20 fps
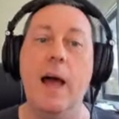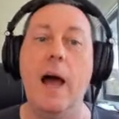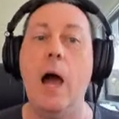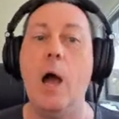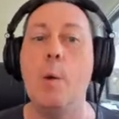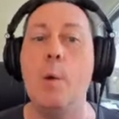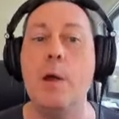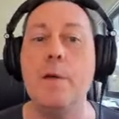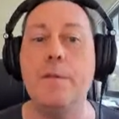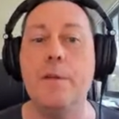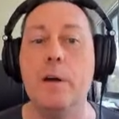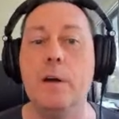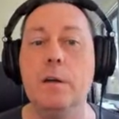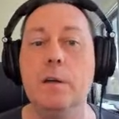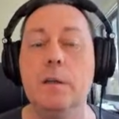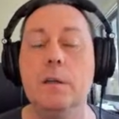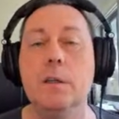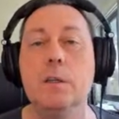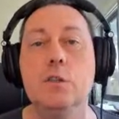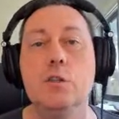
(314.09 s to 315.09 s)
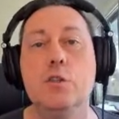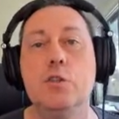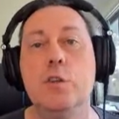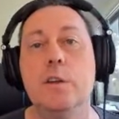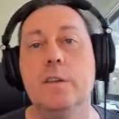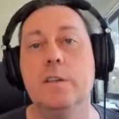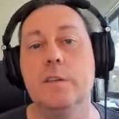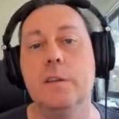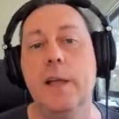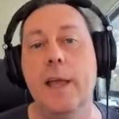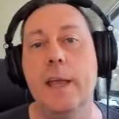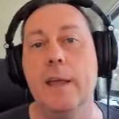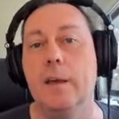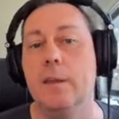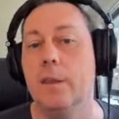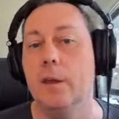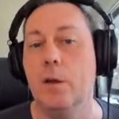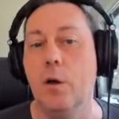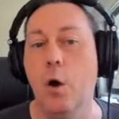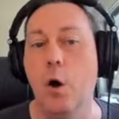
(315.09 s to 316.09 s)
However, just like
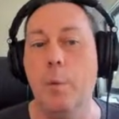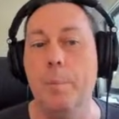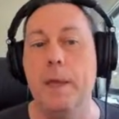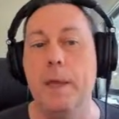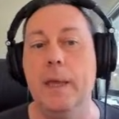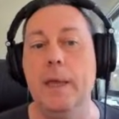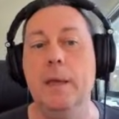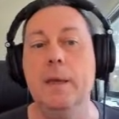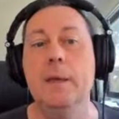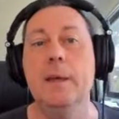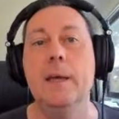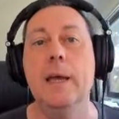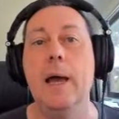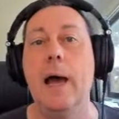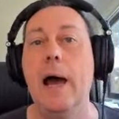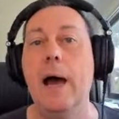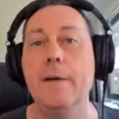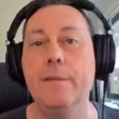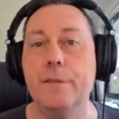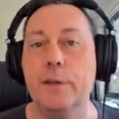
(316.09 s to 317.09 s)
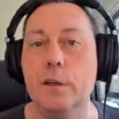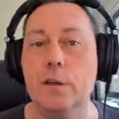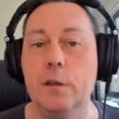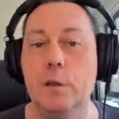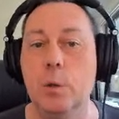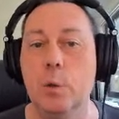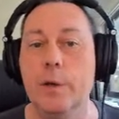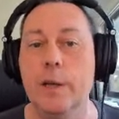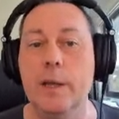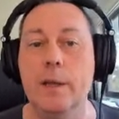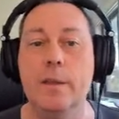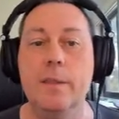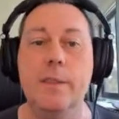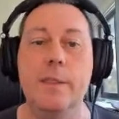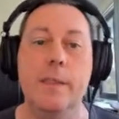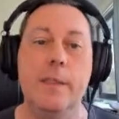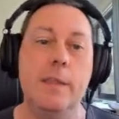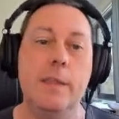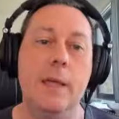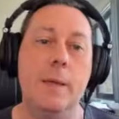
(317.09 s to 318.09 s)
the copy, after cloning,
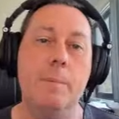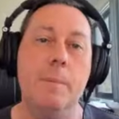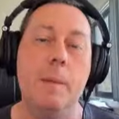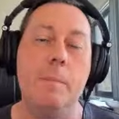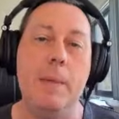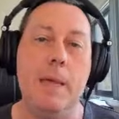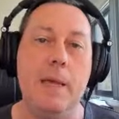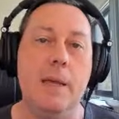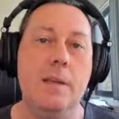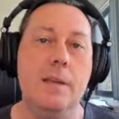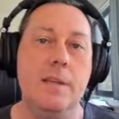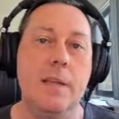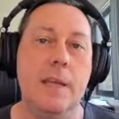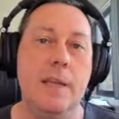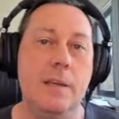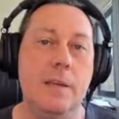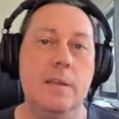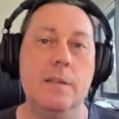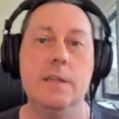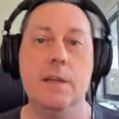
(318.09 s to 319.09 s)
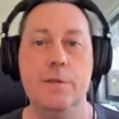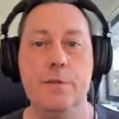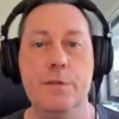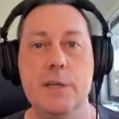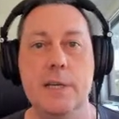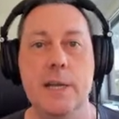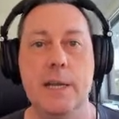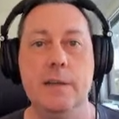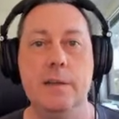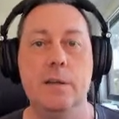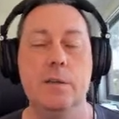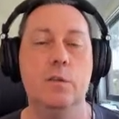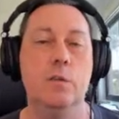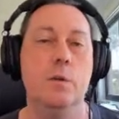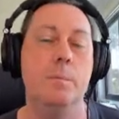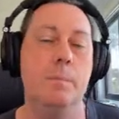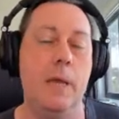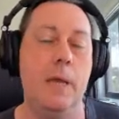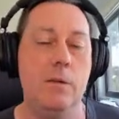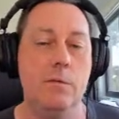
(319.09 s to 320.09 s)
it may contain different data, so
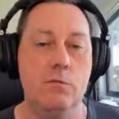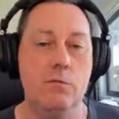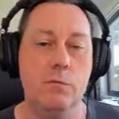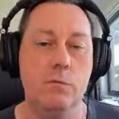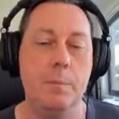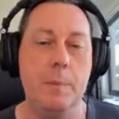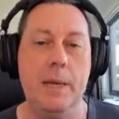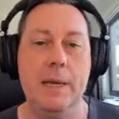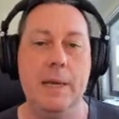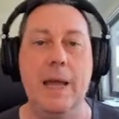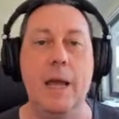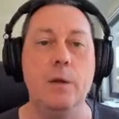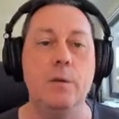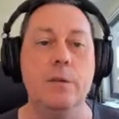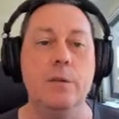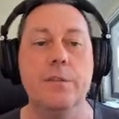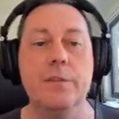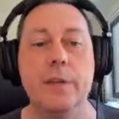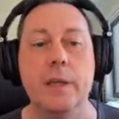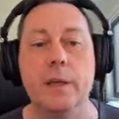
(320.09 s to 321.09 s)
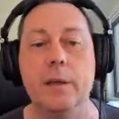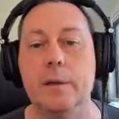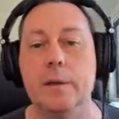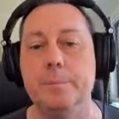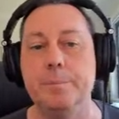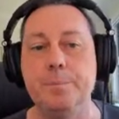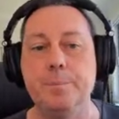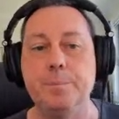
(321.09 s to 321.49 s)
it might remain out of sync.